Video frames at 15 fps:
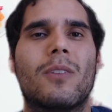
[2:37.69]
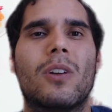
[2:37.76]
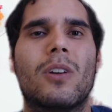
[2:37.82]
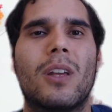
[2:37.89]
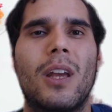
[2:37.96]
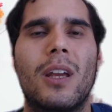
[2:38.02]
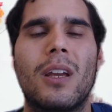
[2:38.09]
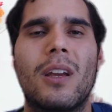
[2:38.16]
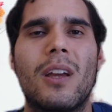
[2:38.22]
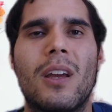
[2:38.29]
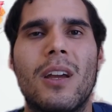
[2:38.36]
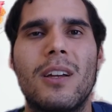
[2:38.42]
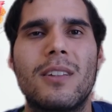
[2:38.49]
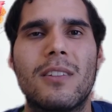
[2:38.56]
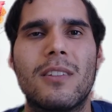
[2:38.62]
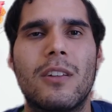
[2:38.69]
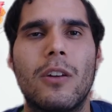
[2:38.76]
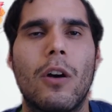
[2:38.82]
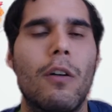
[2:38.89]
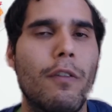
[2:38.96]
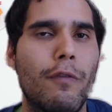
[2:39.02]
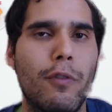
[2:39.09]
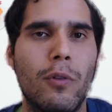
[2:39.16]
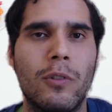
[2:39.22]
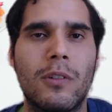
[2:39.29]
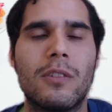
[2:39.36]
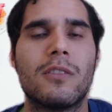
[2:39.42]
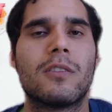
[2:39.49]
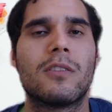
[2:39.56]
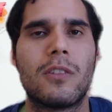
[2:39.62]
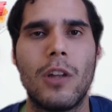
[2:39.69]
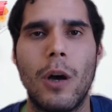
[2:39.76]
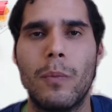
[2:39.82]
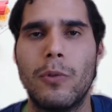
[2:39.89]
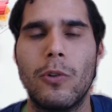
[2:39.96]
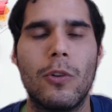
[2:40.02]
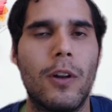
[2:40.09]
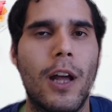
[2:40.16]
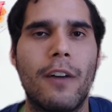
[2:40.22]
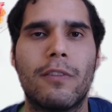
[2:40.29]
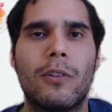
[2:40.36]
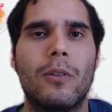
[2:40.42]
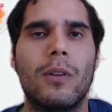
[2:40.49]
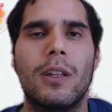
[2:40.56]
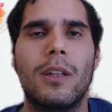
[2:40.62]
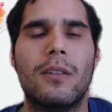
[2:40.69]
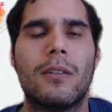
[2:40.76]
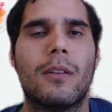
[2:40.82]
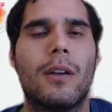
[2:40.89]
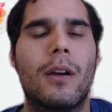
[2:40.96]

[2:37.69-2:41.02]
okay, it's enough food. Stop. You don't have to eat.